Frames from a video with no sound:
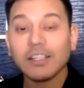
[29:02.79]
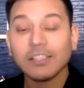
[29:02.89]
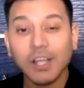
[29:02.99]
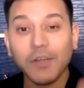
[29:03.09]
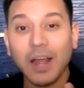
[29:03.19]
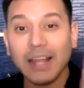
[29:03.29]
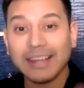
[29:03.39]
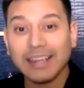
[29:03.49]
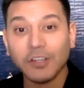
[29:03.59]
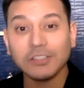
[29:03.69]
So
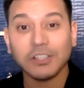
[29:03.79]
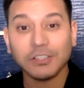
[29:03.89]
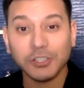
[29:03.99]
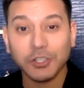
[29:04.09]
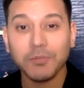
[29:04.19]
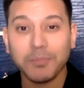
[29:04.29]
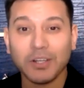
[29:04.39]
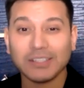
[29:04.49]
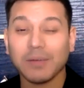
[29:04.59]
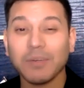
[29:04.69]
those two
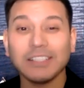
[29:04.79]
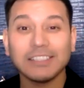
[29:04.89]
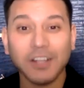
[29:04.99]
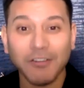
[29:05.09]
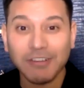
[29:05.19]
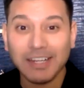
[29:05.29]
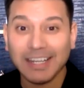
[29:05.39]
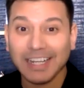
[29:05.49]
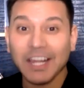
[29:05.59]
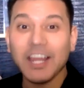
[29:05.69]
books, I want you to start
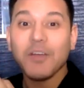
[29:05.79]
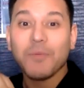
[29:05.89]
reading.